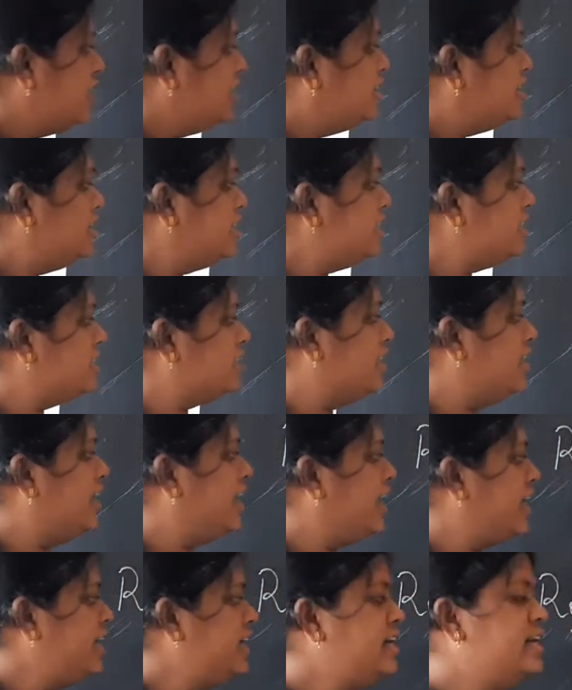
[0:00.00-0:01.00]
This
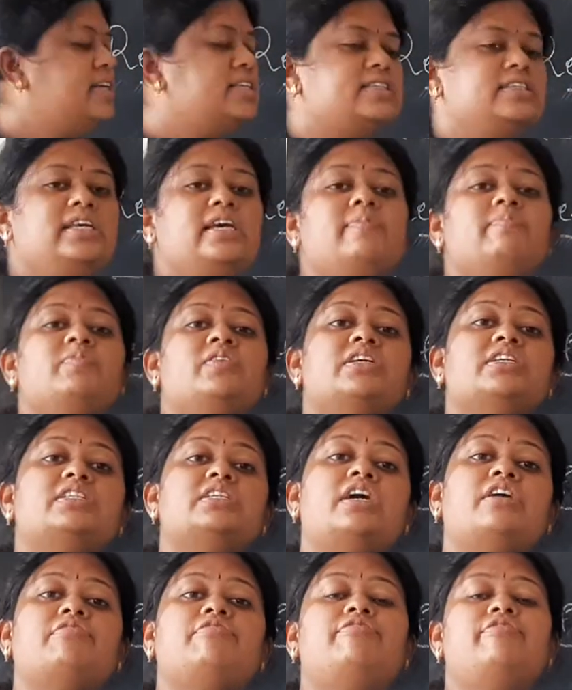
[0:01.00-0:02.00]
line is the
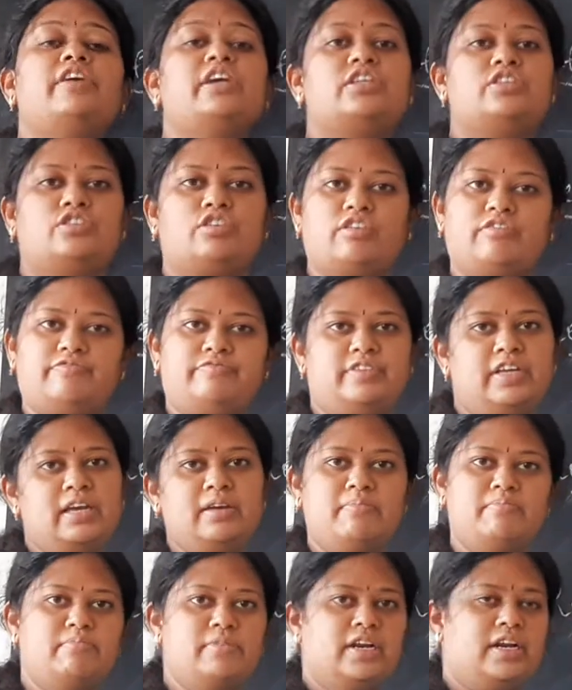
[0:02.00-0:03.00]
surface of the
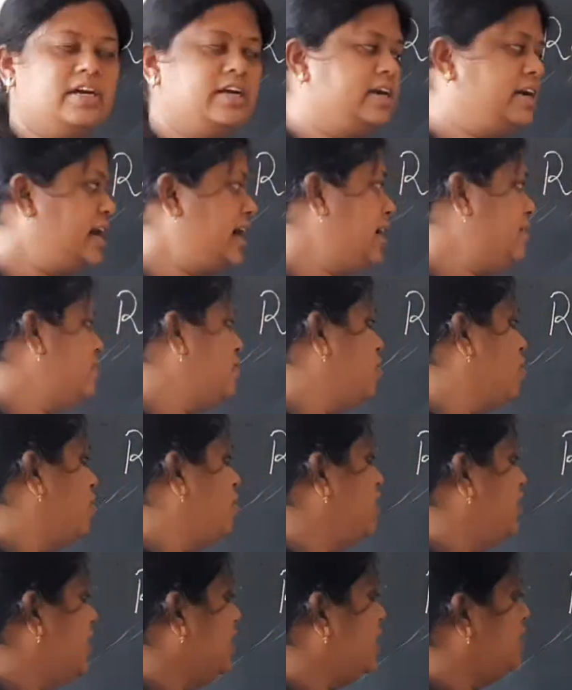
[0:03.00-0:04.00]
mirror. I am
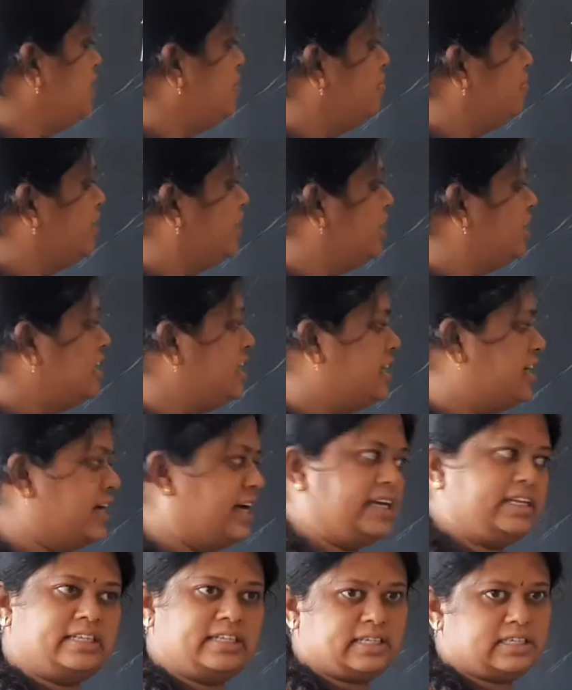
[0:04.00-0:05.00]
holding the mirror
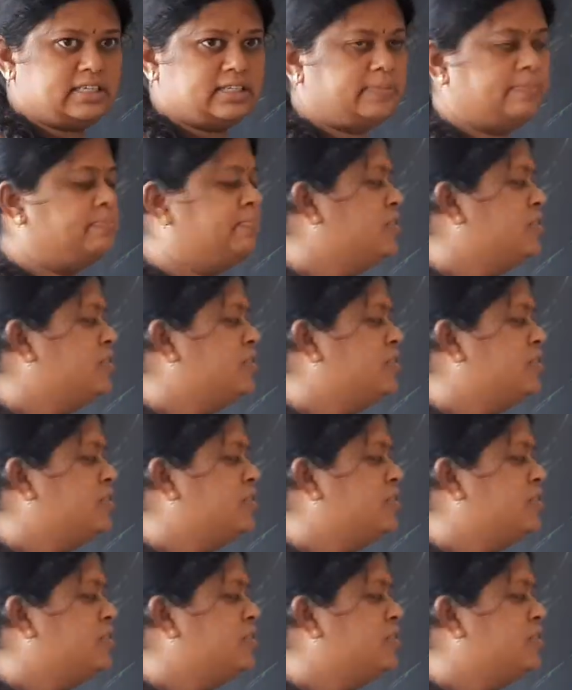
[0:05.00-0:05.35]
like this.